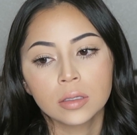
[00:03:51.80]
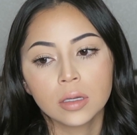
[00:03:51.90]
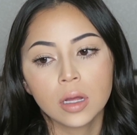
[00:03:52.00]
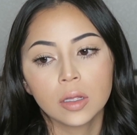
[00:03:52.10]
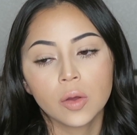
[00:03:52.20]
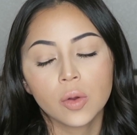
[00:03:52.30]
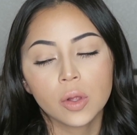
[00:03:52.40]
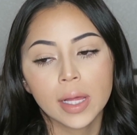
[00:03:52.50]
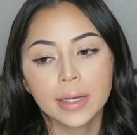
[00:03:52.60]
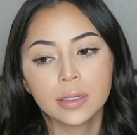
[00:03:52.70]
Not
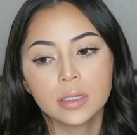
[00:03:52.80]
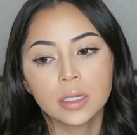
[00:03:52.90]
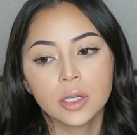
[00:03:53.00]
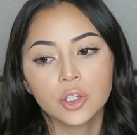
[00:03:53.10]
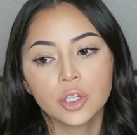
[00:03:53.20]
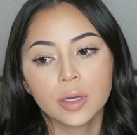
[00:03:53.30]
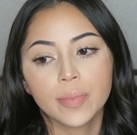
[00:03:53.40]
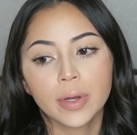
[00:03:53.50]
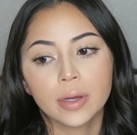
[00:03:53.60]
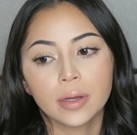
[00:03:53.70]
local anesthesia,
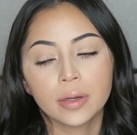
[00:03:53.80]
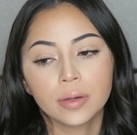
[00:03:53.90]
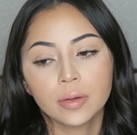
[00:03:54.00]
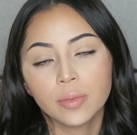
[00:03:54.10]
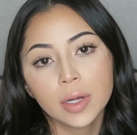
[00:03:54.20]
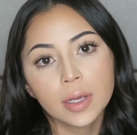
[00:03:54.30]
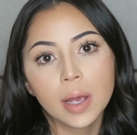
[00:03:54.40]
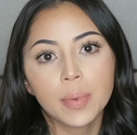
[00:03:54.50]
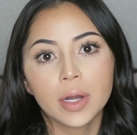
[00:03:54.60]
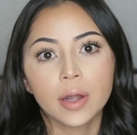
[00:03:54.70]
but when you
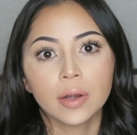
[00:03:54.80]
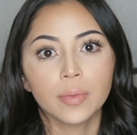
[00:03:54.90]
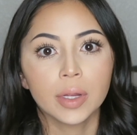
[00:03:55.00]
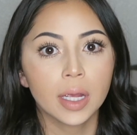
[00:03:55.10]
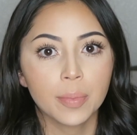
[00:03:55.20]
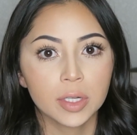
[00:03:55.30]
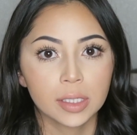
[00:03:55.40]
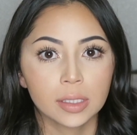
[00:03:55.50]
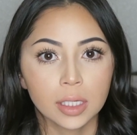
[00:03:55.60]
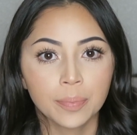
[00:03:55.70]
get put under, when you get put
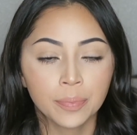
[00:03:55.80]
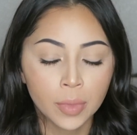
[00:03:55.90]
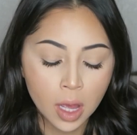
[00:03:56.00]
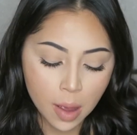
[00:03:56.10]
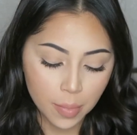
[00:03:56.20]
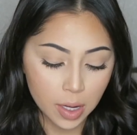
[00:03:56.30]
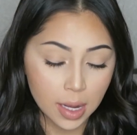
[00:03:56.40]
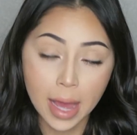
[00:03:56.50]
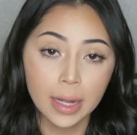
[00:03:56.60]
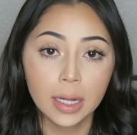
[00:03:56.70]
to sleep.
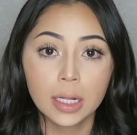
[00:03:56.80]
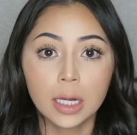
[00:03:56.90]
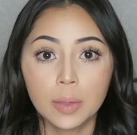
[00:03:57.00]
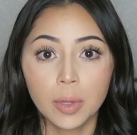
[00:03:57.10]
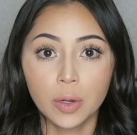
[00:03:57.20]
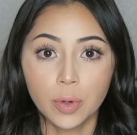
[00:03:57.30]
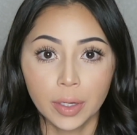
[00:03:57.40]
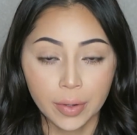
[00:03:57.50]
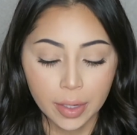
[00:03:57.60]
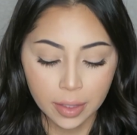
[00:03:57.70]
But I didn't need any blood
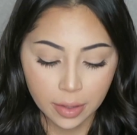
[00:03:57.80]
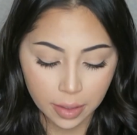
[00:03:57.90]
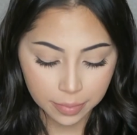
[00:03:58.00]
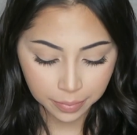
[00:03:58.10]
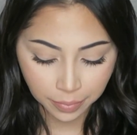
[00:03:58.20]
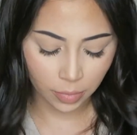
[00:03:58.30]
work or anything.